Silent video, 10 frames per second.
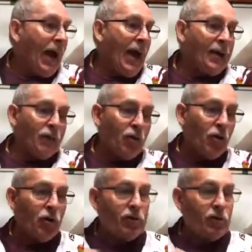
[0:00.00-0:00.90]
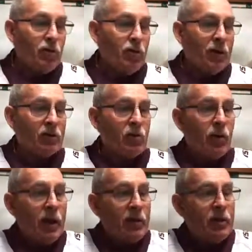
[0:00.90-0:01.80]
And, of course, you get to
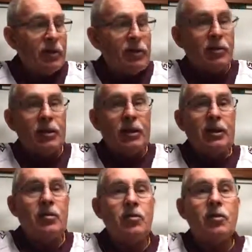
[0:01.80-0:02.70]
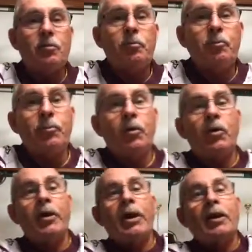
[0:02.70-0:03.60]
wear the King's
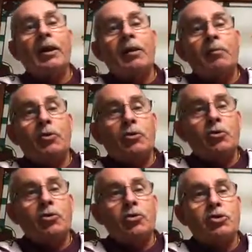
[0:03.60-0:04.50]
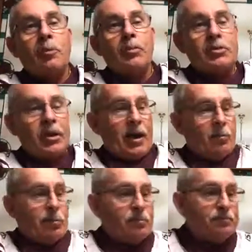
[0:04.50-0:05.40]
crown again because you're top of the table.